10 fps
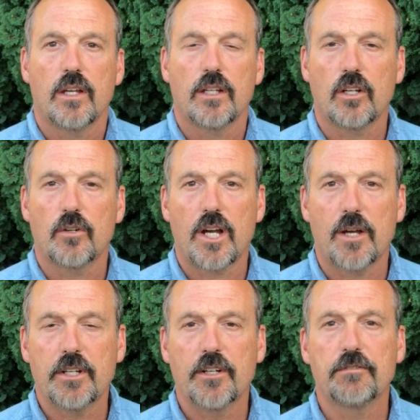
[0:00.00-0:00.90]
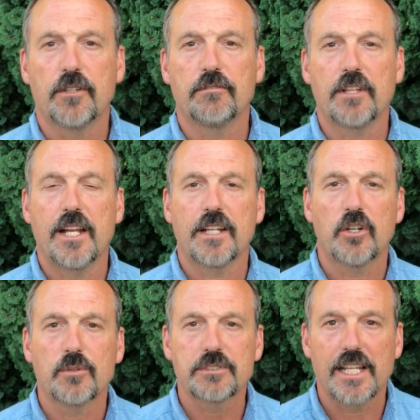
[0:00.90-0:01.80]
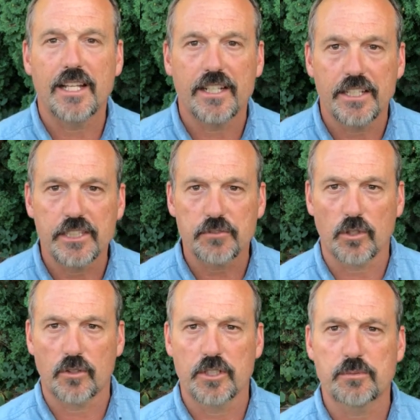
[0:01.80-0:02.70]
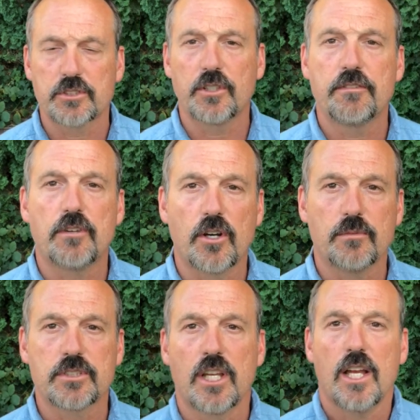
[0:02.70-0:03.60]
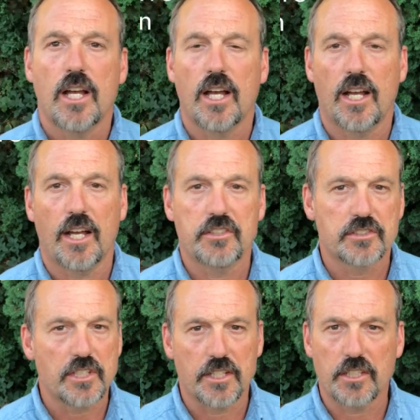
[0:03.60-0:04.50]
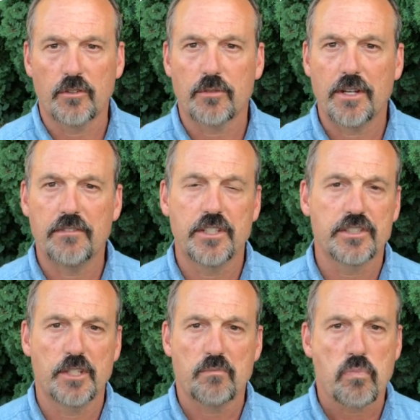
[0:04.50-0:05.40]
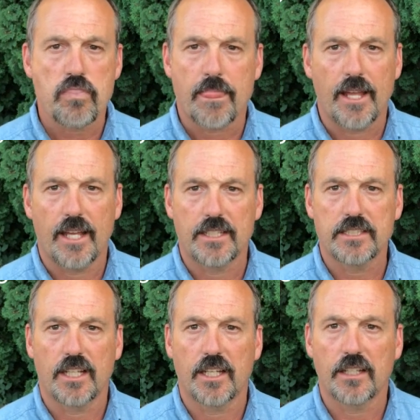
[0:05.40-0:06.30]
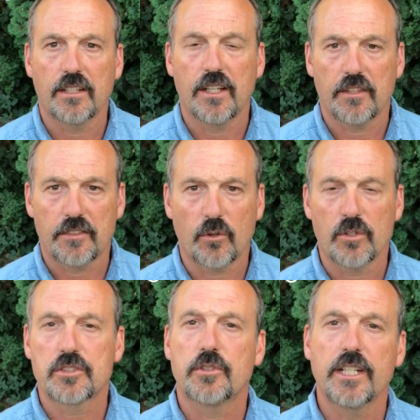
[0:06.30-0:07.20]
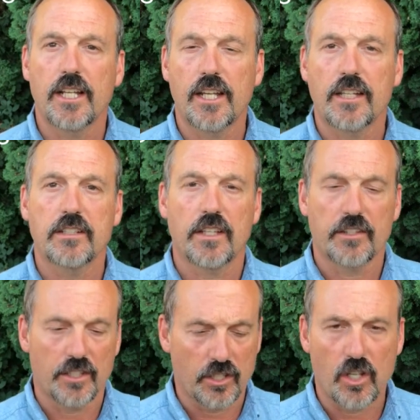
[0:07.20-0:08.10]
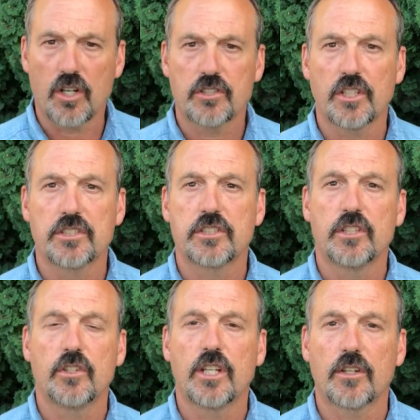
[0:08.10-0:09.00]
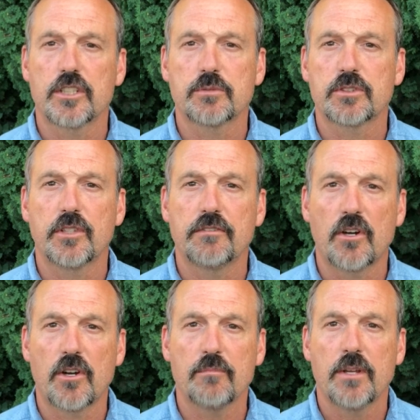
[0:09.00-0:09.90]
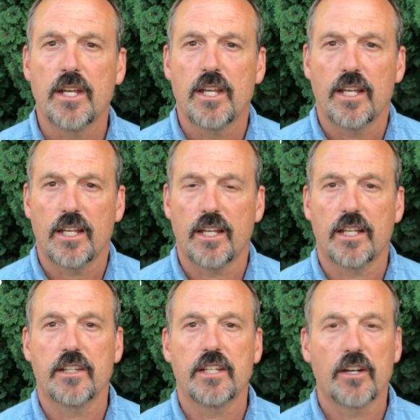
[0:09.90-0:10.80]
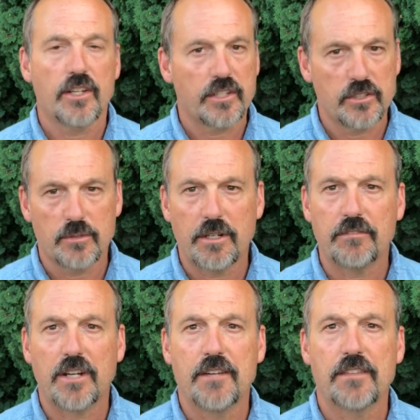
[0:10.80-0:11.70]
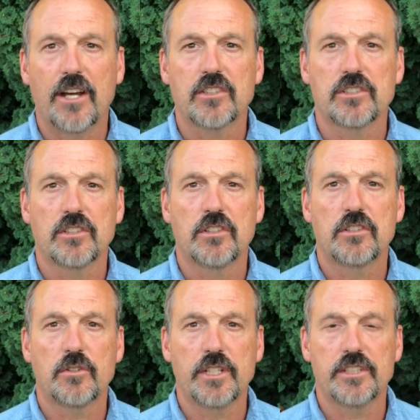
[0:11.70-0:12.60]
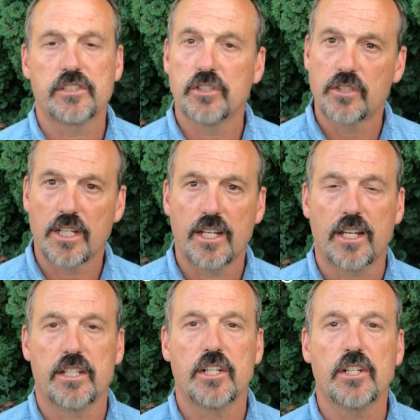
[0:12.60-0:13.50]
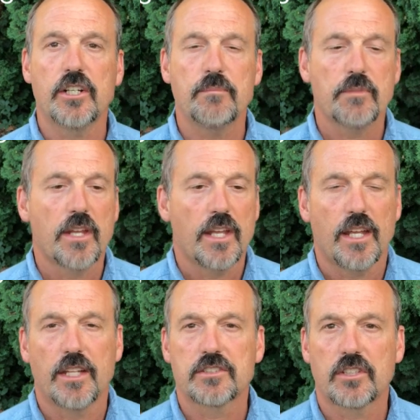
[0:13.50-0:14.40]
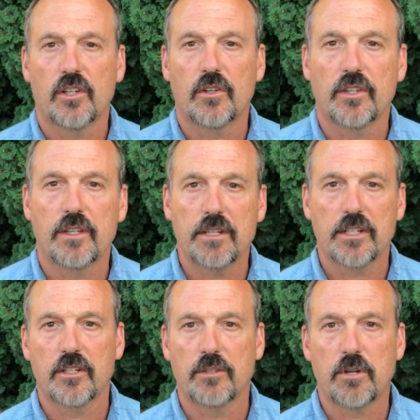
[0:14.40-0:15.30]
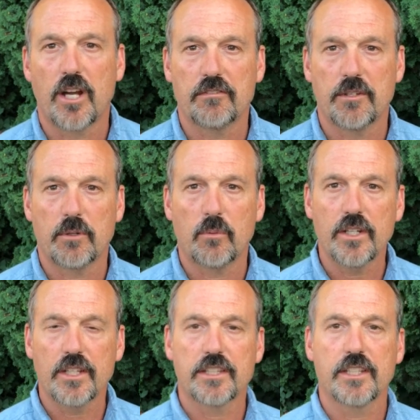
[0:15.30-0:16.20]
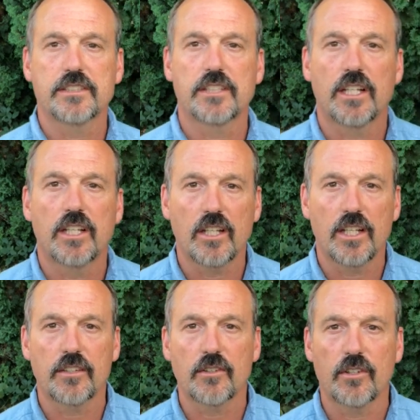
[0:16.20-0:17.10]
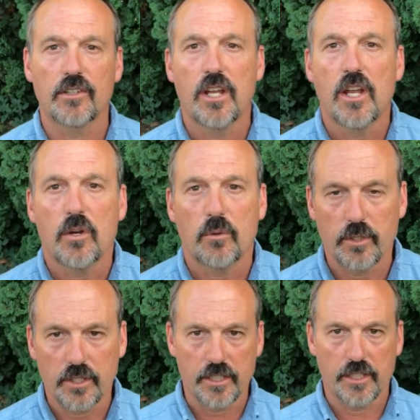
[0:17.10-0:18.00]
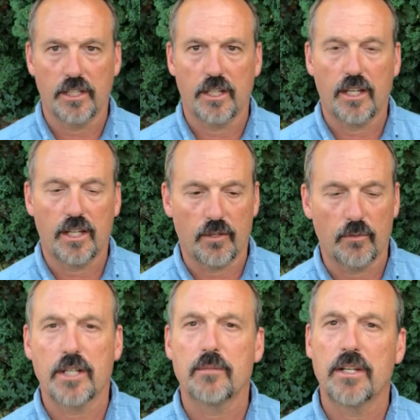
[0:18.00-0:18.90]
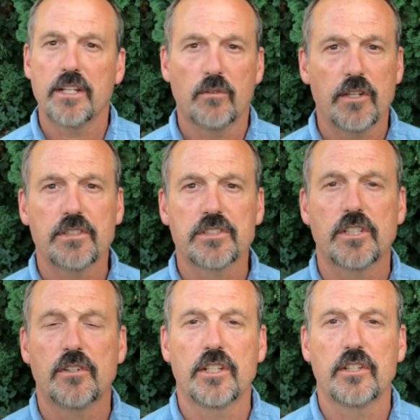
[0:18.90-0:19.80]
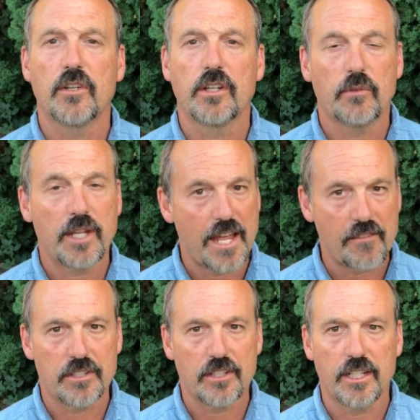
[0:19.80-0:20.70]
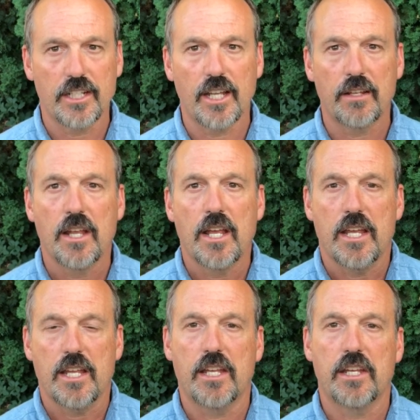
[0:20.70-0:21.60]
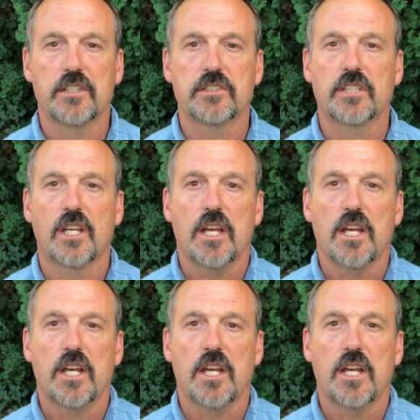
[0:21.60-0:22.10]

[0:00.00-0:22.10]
Hello, Rob here from Flanagan Homestead and East Fork Christmas Tree Farms. I just got done with my visit at Thorntons Treeland, the largest U-cut Christmas tree farm in the area. They do about 5,000 trees U-cut a year, and so they make a good profit. But one of the things that Glen Thornton really recommended, and we've considering doing, and we haven't done it yet, is